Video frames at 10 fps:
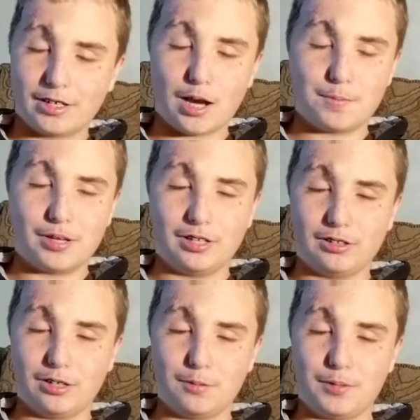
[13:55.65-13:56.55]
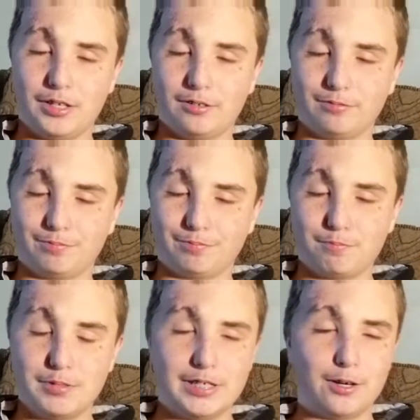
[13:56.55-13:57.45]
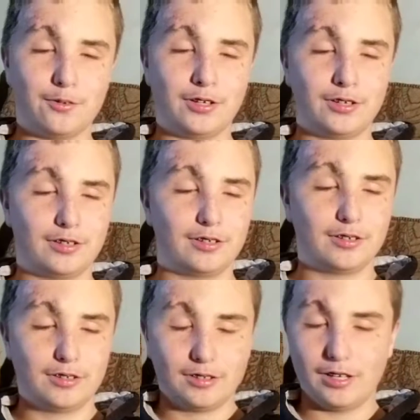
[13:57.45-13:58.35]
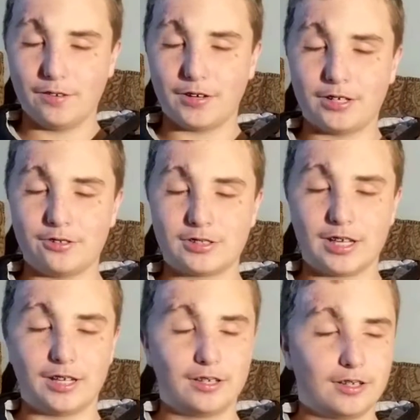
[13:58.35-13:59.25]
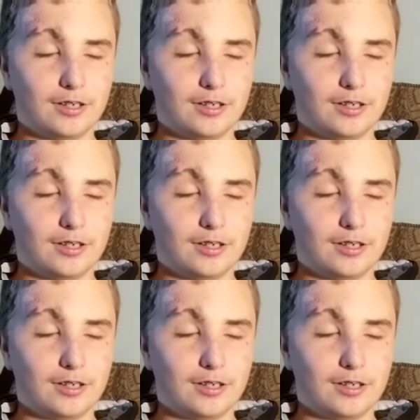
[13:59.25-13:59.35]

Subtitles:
got me a little bit PO'd, if I do say.